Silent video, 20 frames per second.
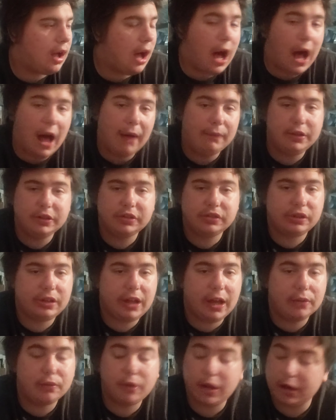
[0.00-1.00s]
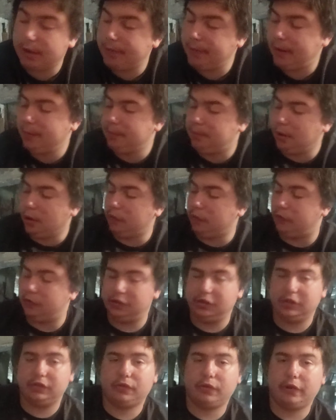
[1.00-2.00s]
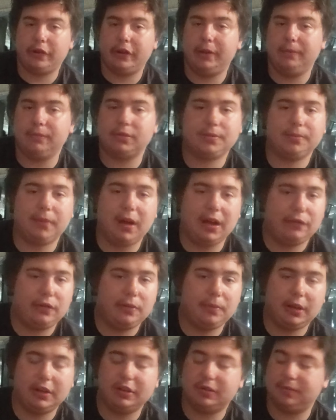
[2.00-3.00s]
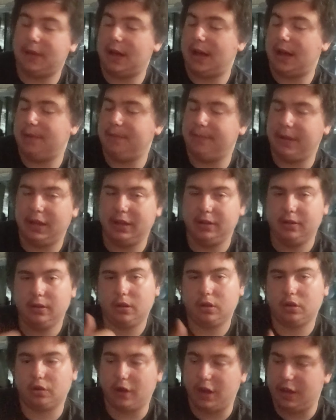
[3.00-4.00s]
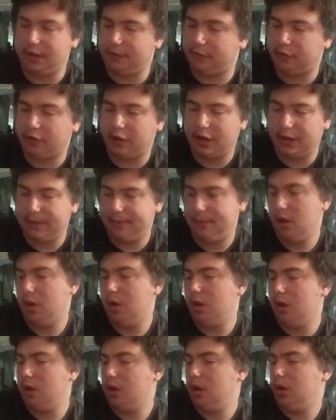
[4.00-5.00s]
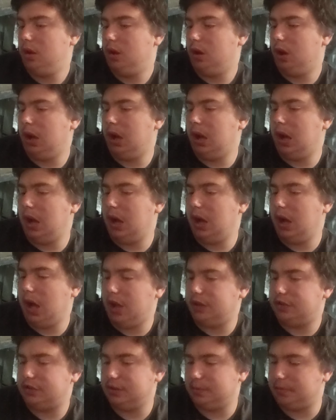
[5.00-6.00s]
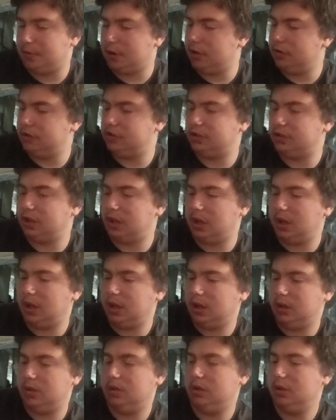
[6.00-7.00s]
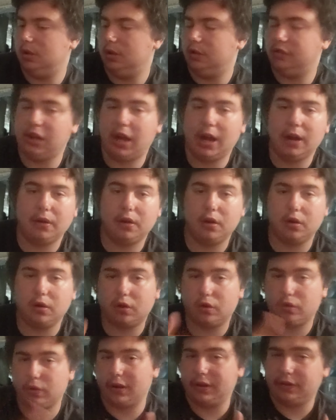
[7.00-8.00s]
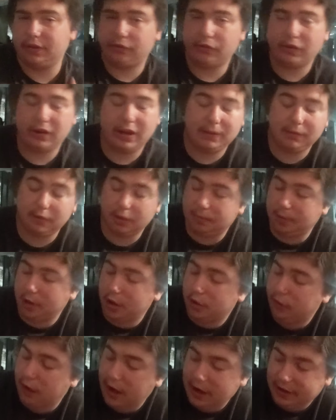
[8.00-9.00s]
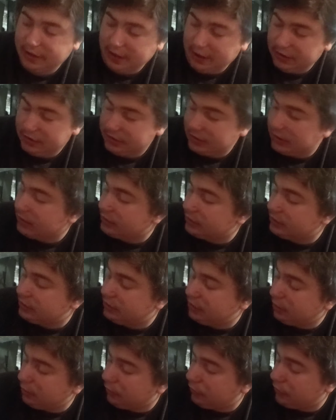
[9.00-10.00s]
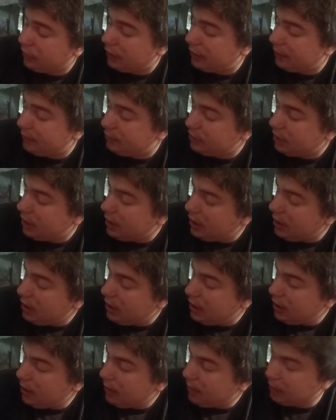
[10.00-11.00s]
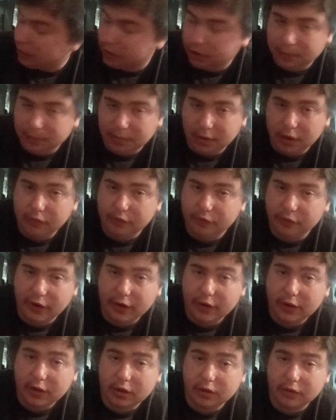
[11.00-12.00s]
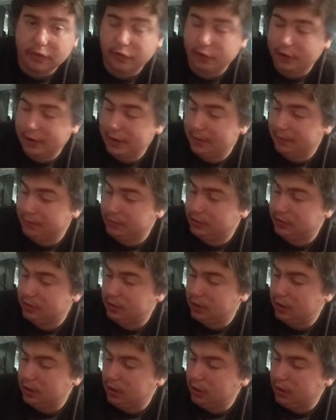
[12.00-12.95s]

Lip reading: Obviously, I'd recommend both of these frames. Mafia Bikes Madman, great frame. Sabrosa Tyro, great frame. They're both high tensile steel frames, but they're both very good frames.